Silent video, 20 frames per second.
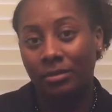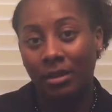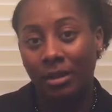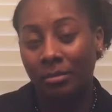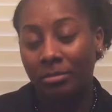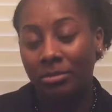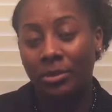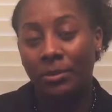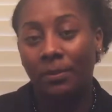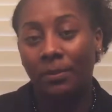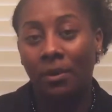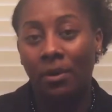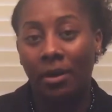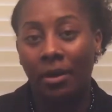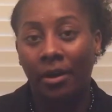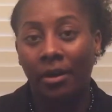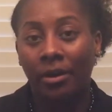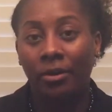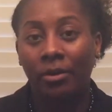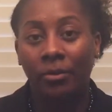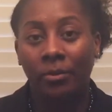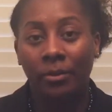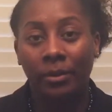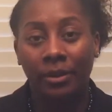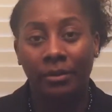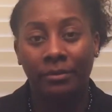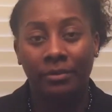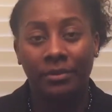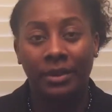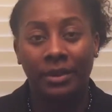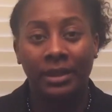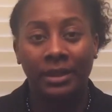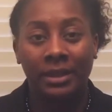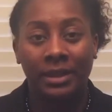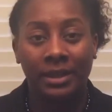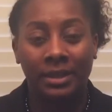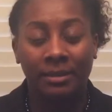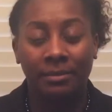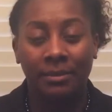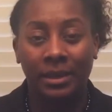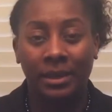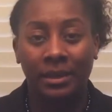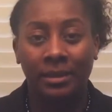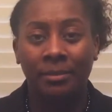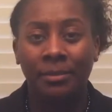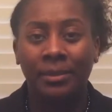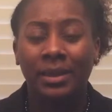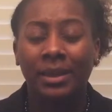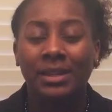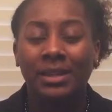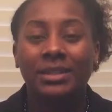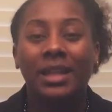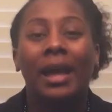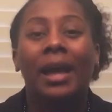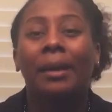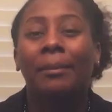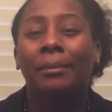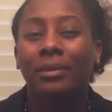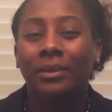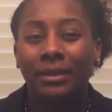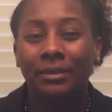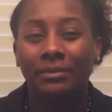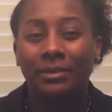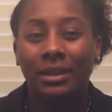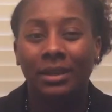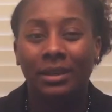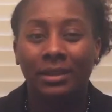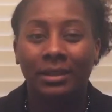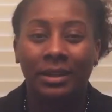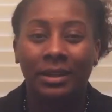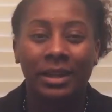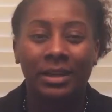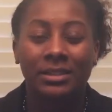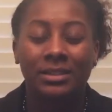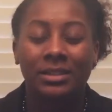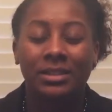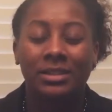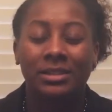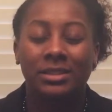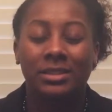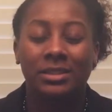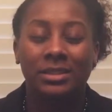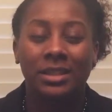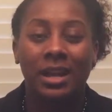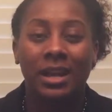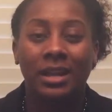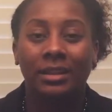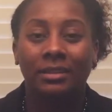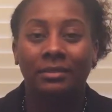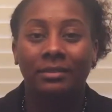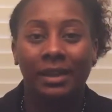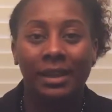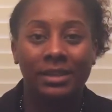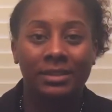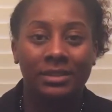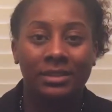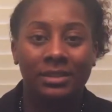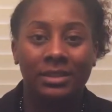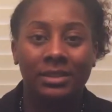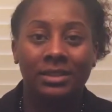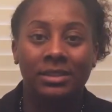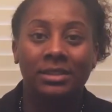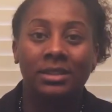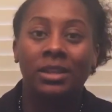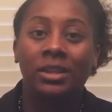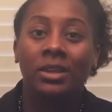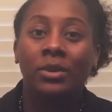up to par or wherever they need to be, because I believe delegation is a sign of laziness.